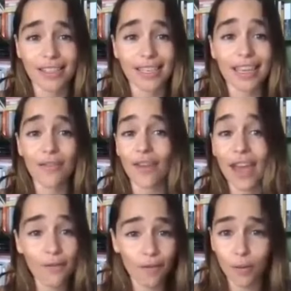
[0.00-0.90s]
to give
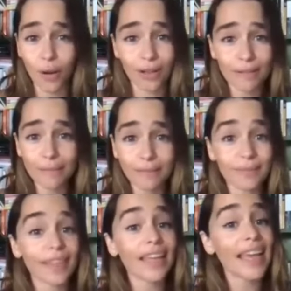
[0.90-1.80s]
everyone,
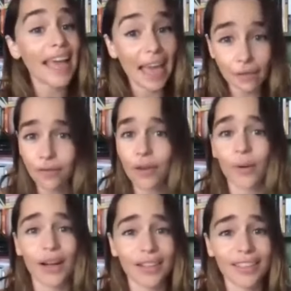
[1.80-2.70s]

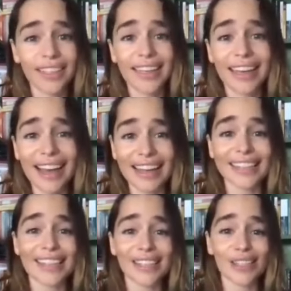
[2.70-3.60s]
everywhere,
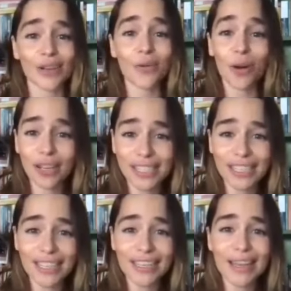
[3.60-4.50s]
access to
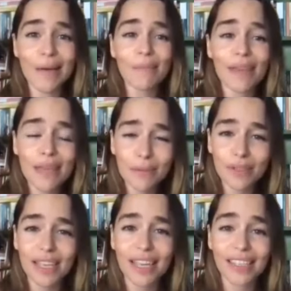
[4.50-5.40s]
quality,
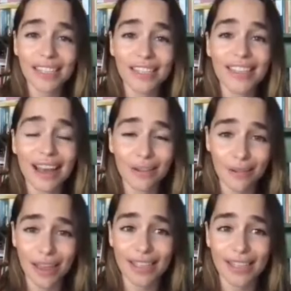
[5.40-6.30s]
people-centered
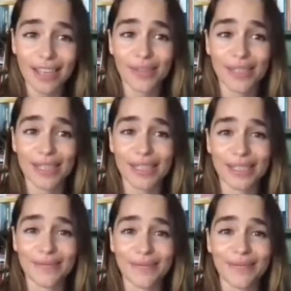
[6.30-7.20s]
healthcare services.
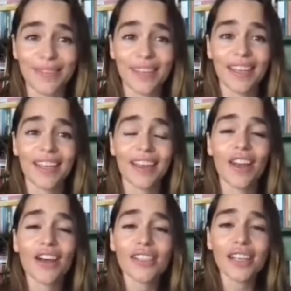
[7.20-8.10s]

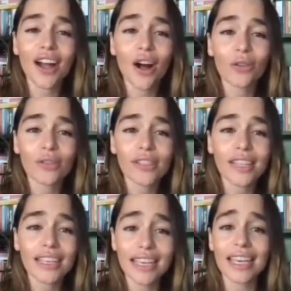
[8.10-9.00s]
Nursing holds the
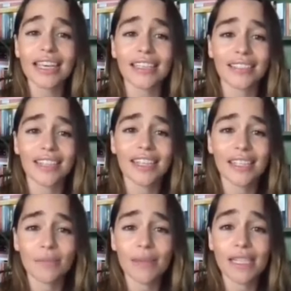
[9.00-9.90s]
key
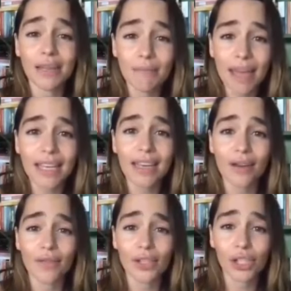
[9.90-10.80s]
to meeting many
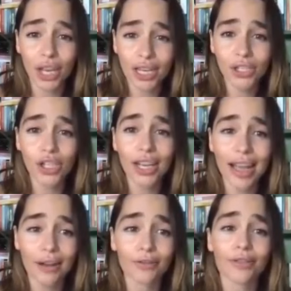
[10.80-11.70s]
of the changing
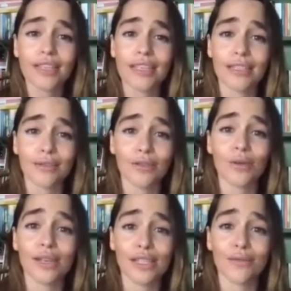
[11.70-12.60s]
health needs of the
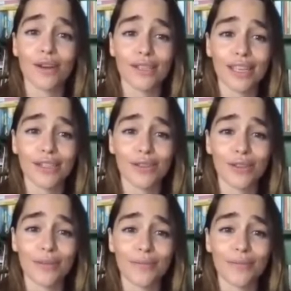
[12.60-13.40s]
21st century.